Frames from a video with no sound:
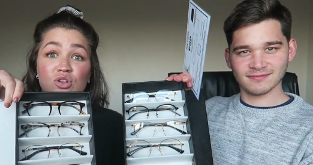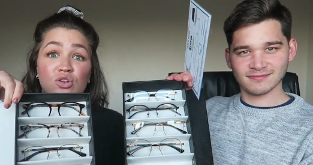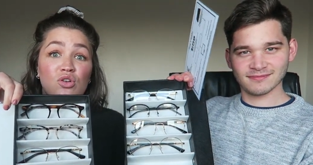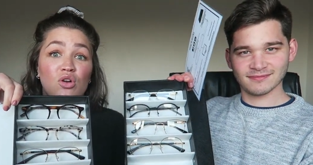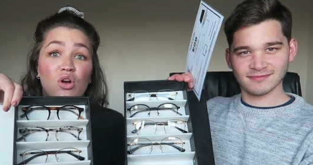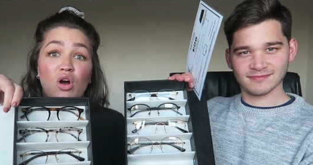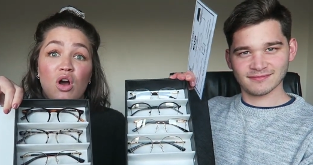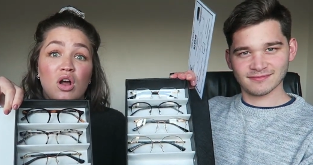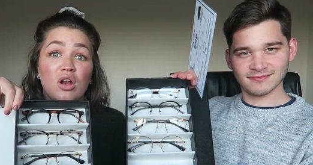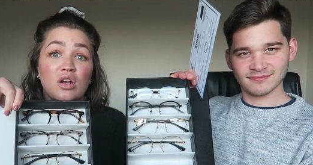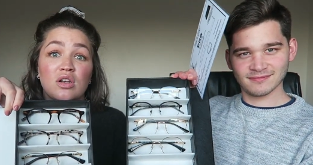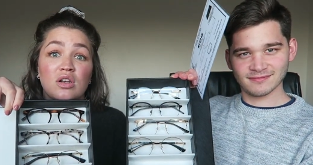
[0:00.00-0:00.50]
Speaker 1: You
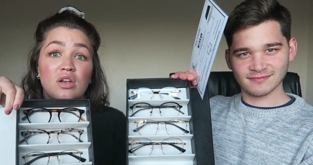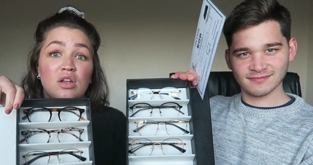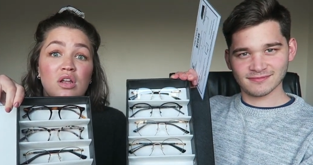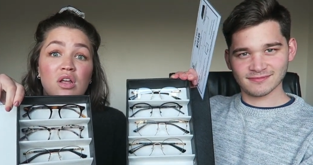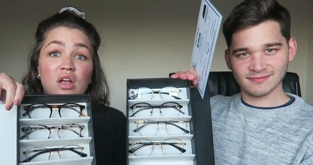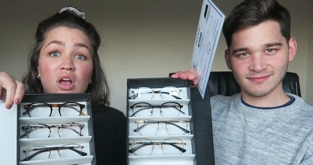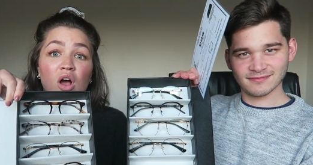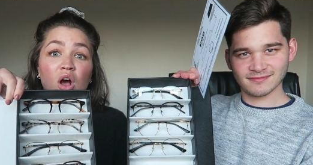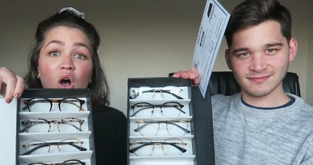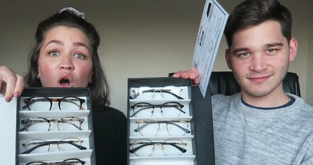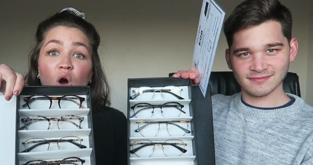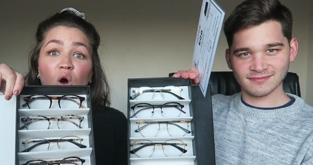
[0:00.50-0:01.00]
can't
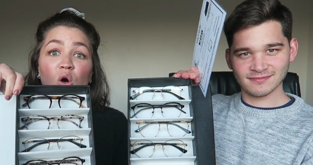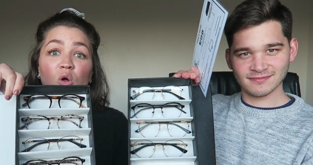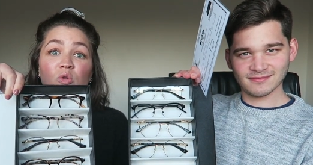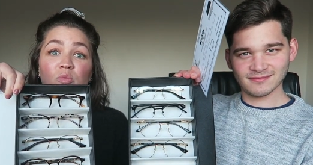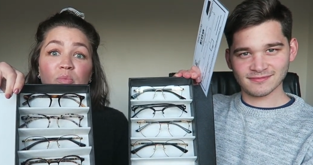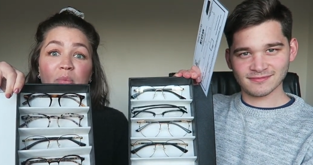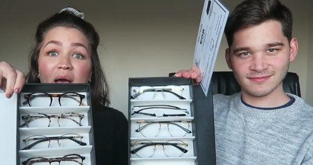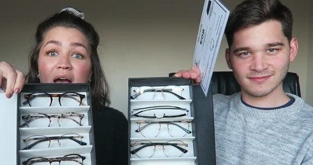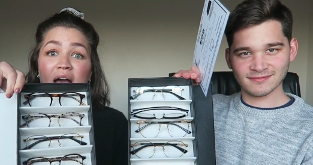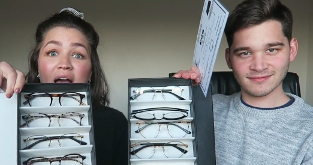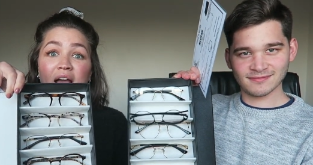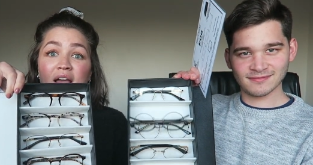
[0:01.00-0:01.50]
hold
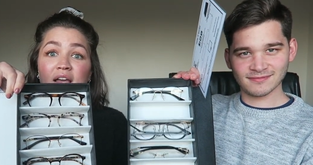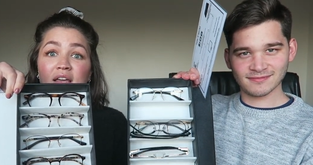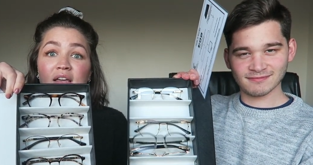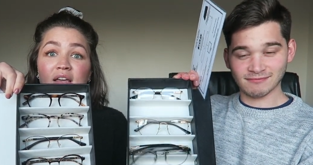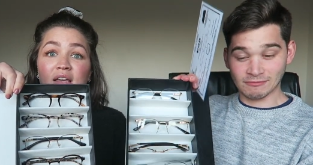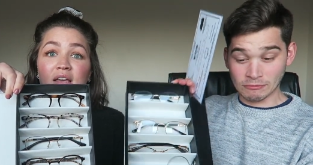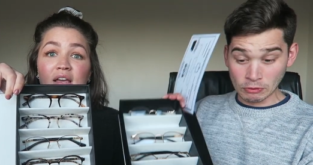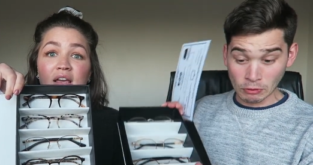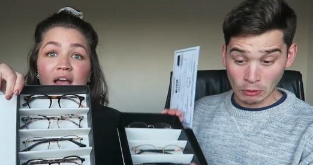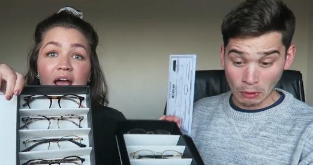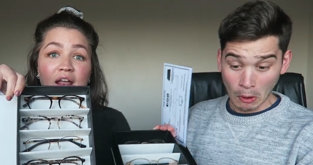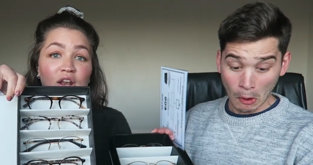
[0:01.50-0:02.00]
back
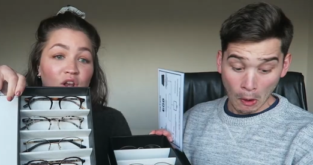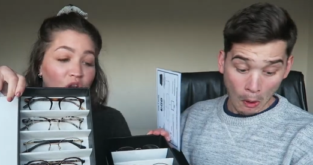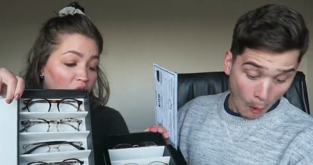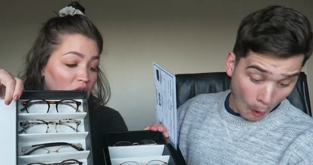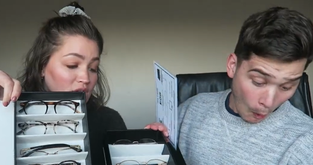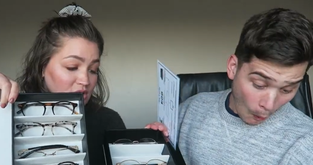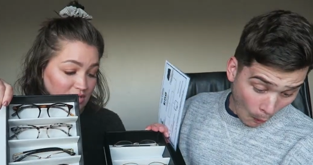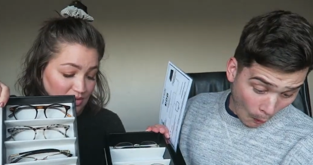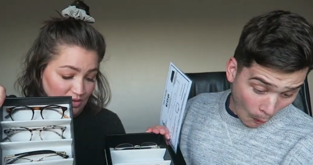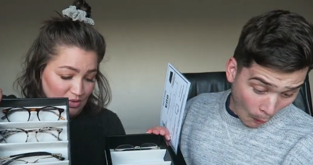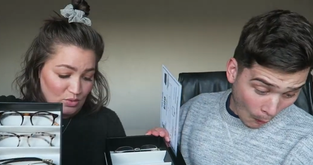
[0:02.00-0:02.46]
and not...